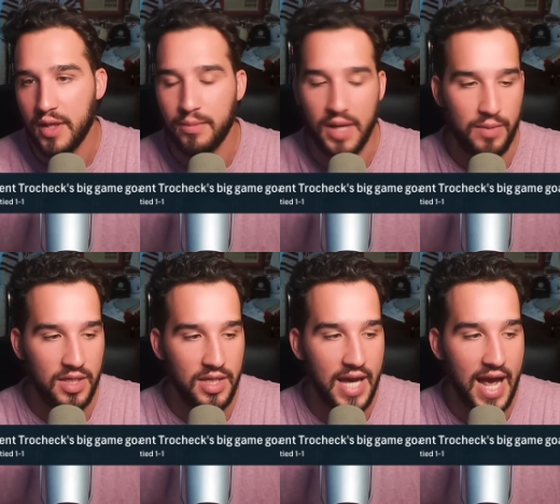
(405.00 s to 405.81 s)
than
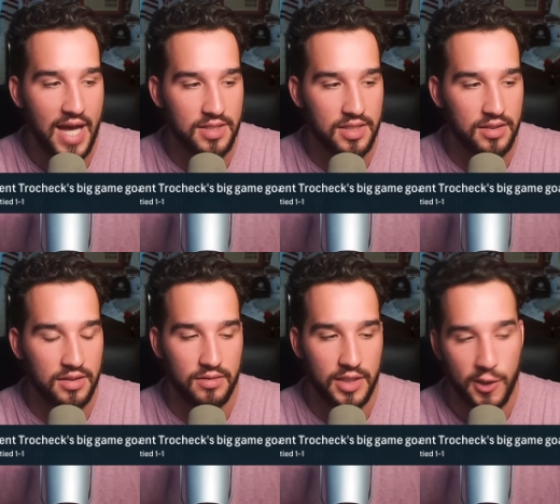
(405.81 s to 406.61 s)
maybe he has
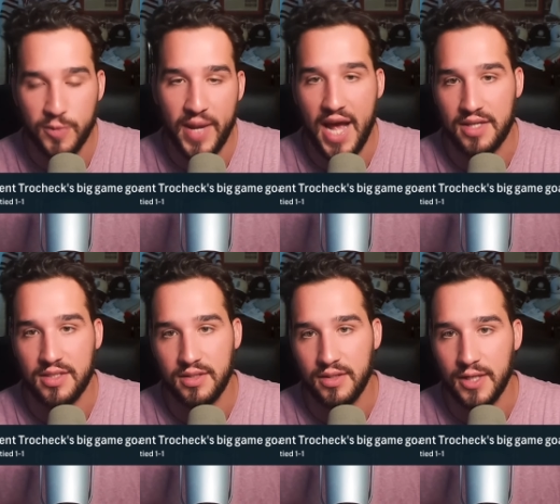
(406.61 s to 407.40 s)
in years
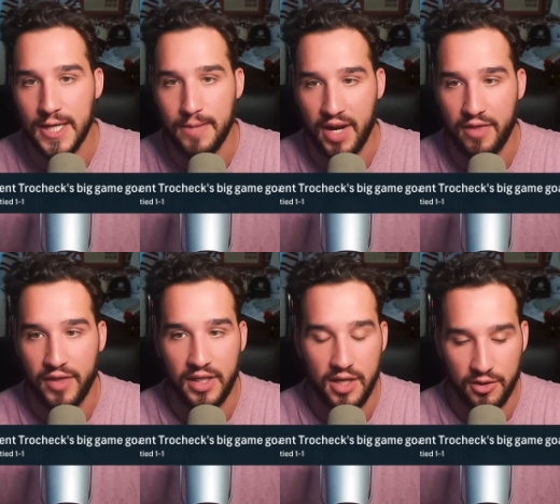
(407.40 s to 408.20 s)
past. Um, and I
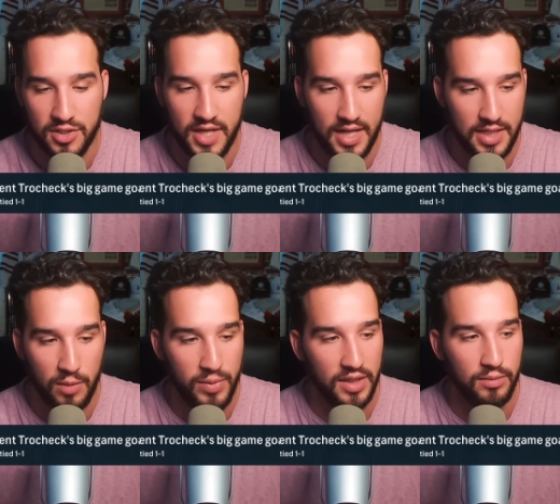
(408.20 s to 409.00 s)
think he
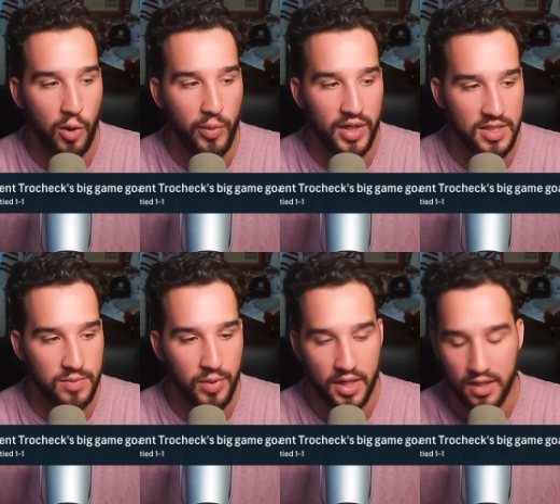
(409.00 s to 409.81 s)
understands how big the moment
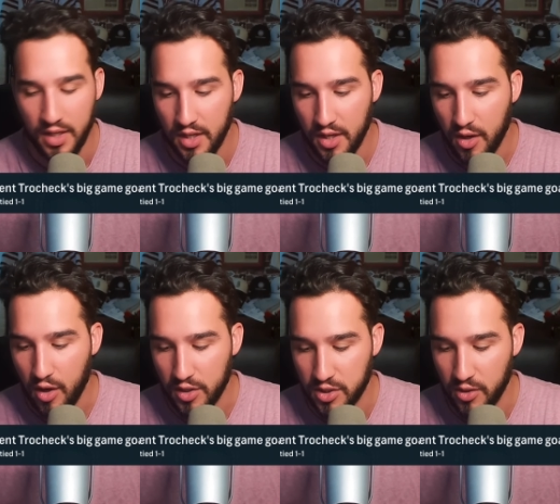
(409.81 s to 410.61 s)
is, but
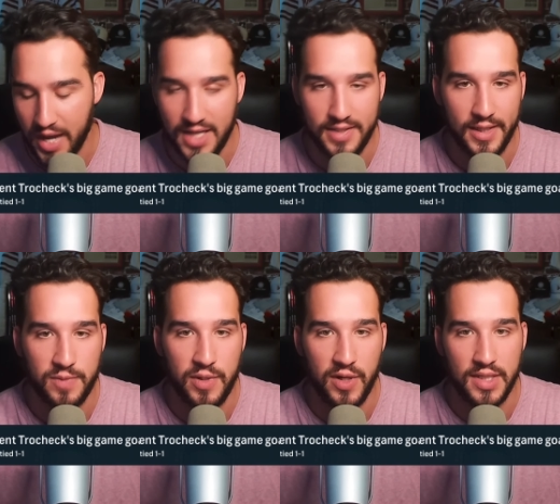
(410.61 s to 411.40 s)
also has that
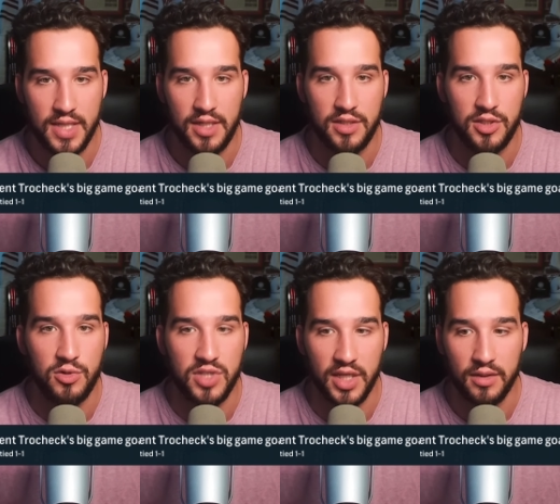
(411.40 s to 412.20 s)
experience that he's
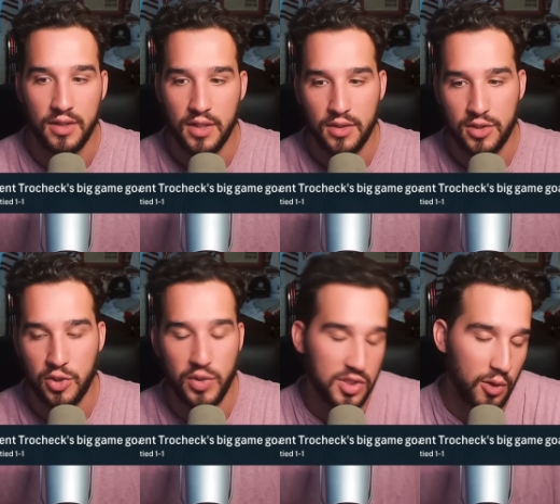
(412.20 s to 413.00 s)
using
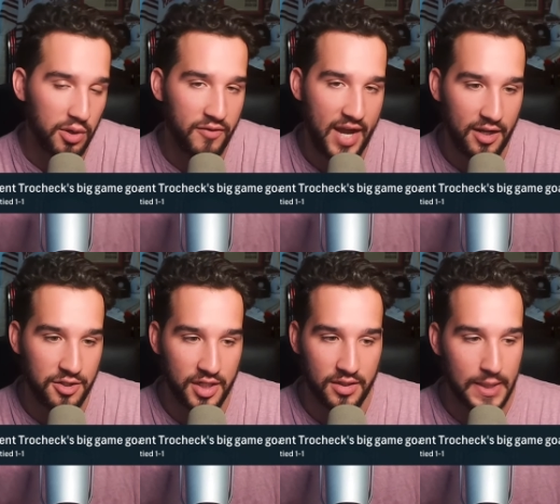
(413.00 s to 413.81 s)
to his own
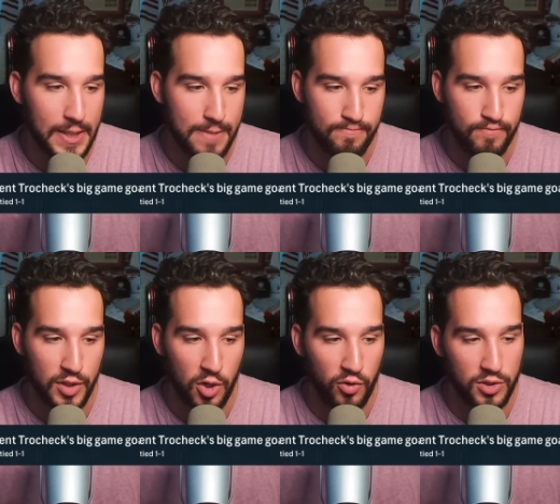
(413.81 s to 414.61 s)
advantage. And um,
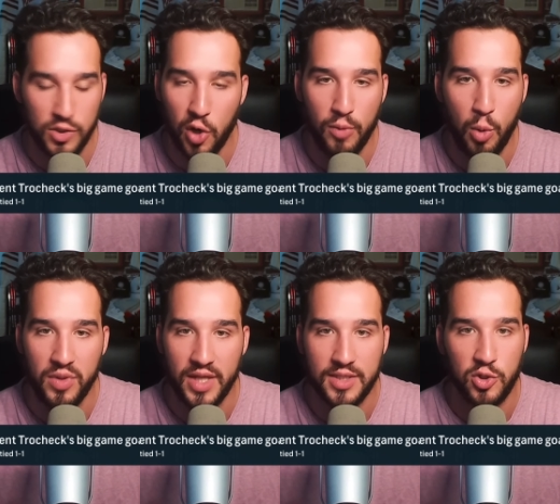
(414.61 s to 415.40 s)
you know, there's no
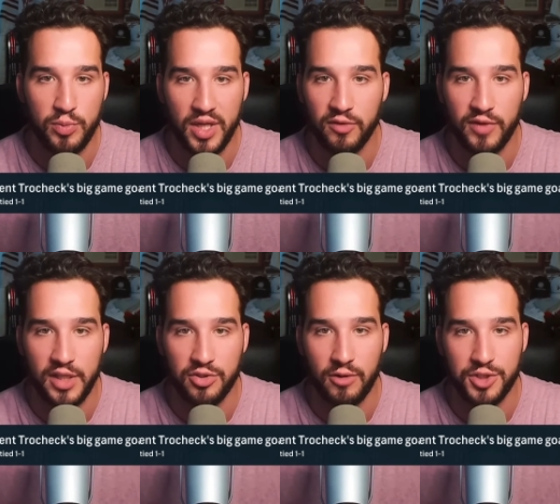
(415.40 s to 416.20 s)
moment that's too big for
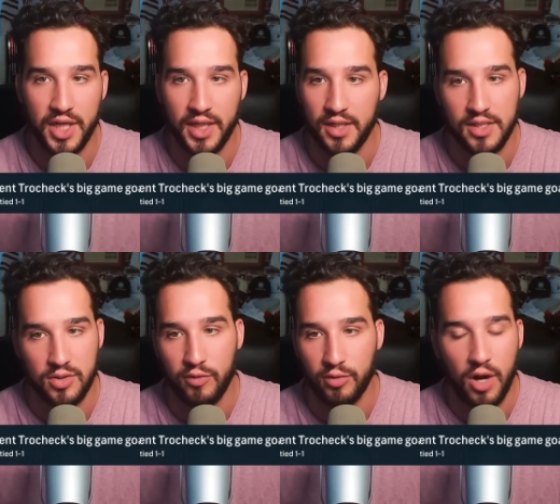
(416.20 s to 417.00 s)
Vinny Trocheck, and
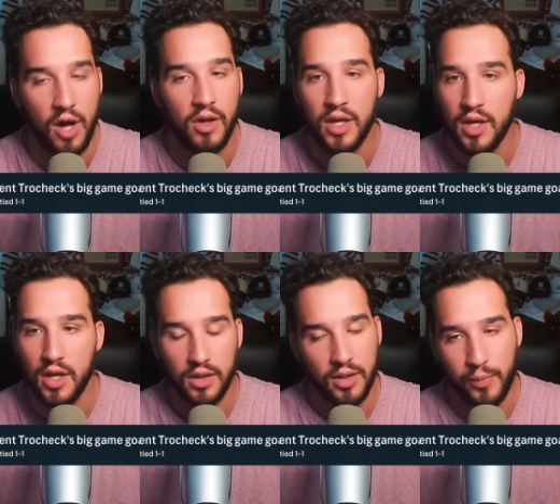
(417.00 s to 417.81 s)
his overall
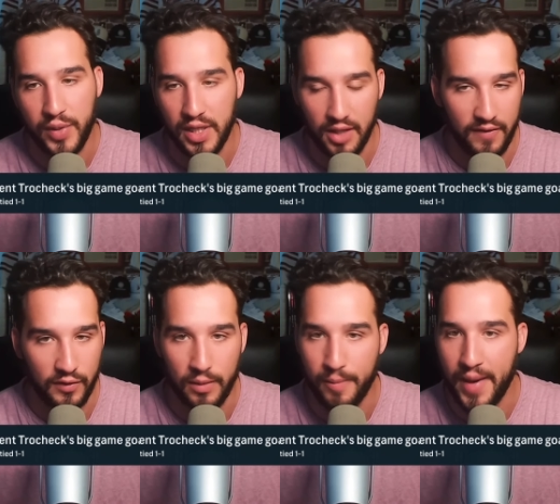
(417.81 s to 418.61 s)
compete
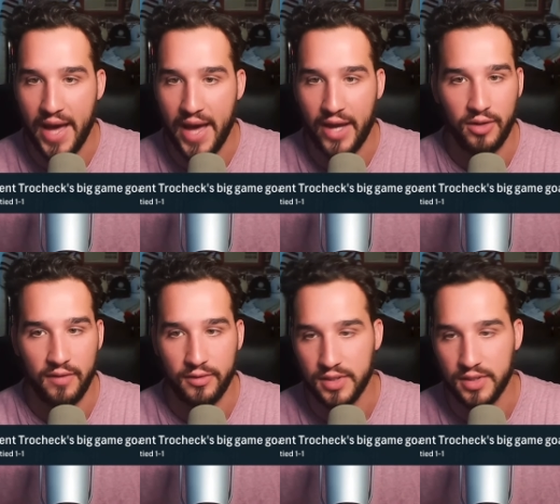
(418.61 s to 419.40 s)
level and battle
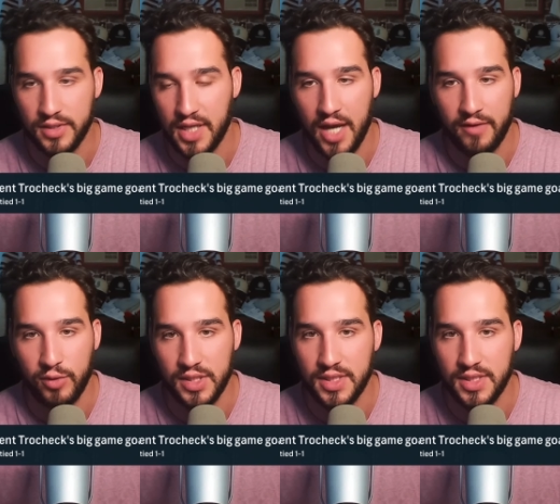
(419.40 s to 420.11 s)
level is kind of